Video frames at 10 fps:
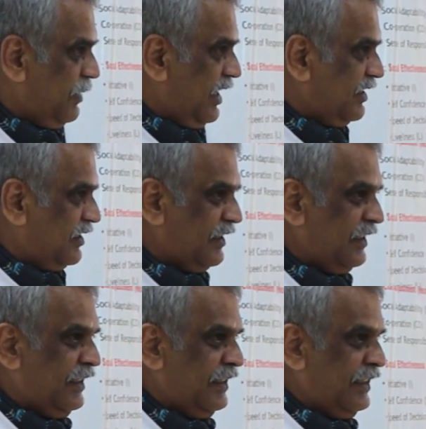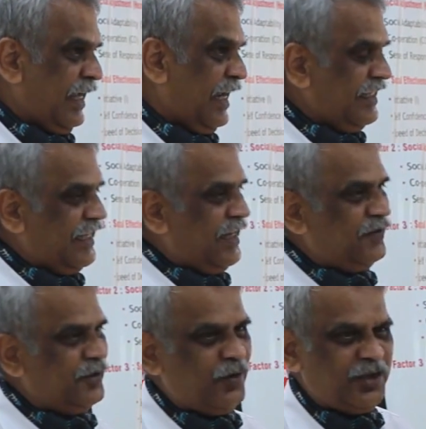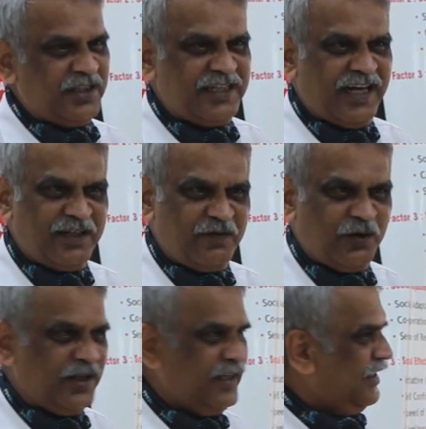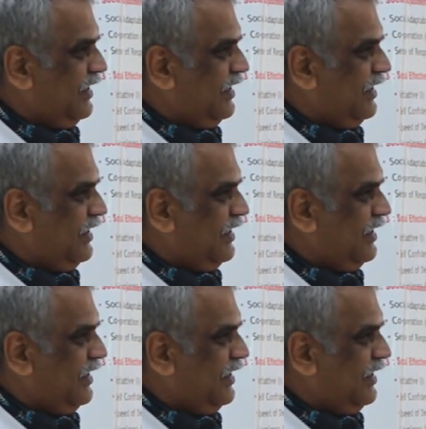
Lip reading: bags, and then after the water started flowing,